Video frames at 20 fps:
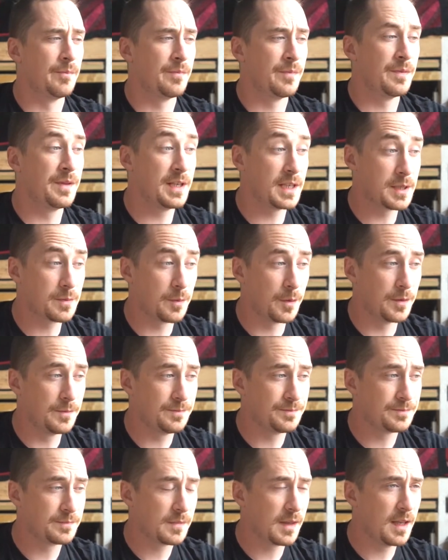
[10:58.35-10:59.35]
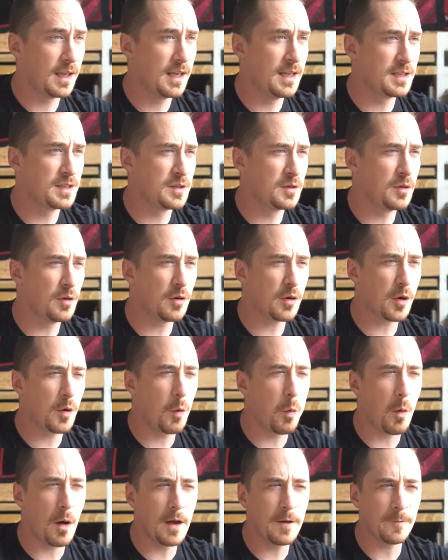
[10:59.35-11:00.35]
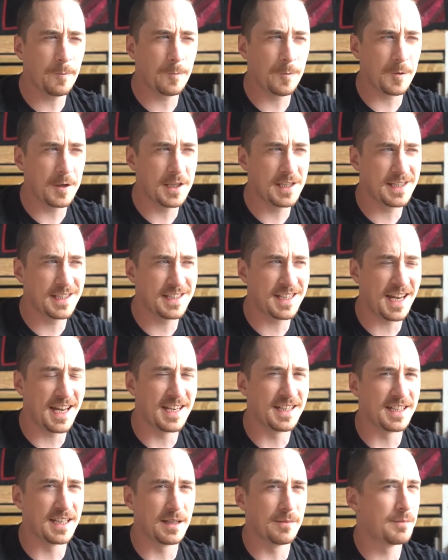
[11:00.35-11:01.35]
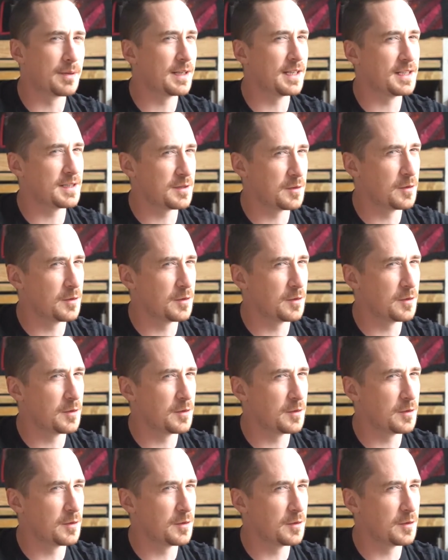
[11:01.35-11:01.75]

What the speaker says: This one is not quite freestanding, but it's an